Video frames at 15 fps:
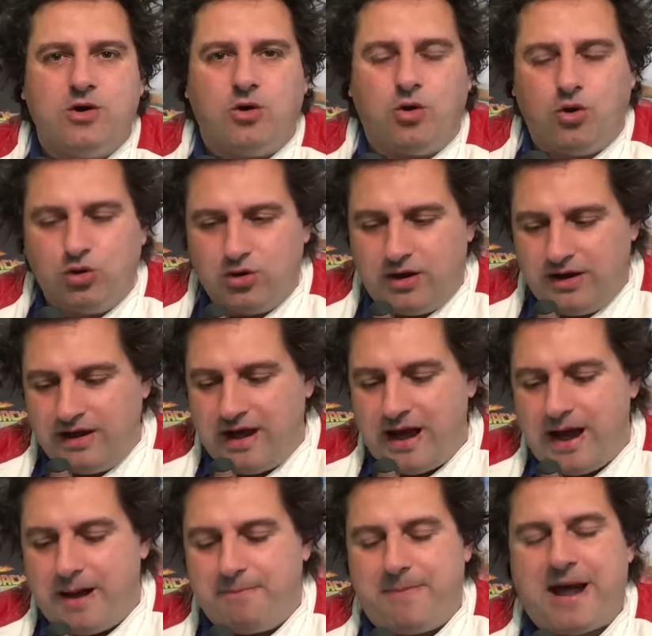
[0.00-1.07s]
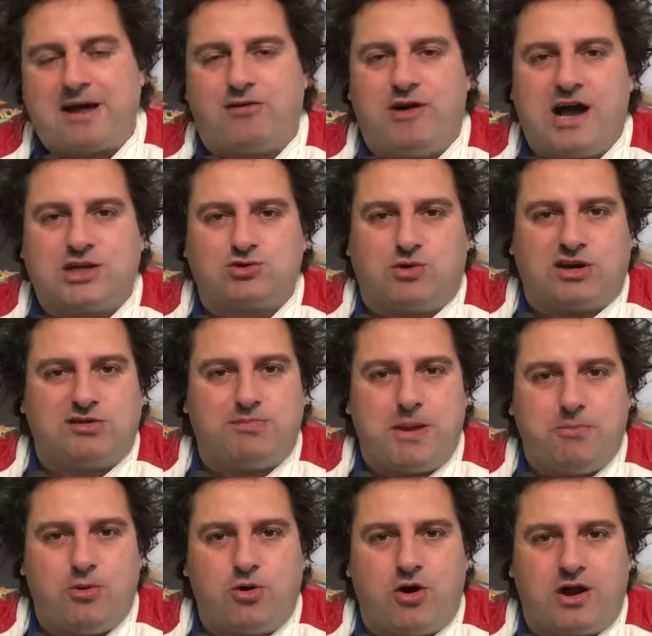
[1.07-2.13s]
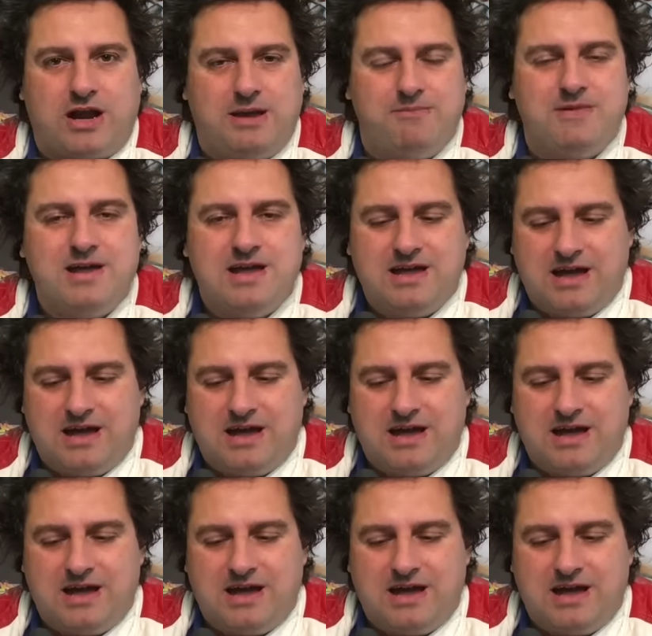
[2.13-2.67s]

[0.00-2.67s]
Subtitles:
or the backlash once people got him.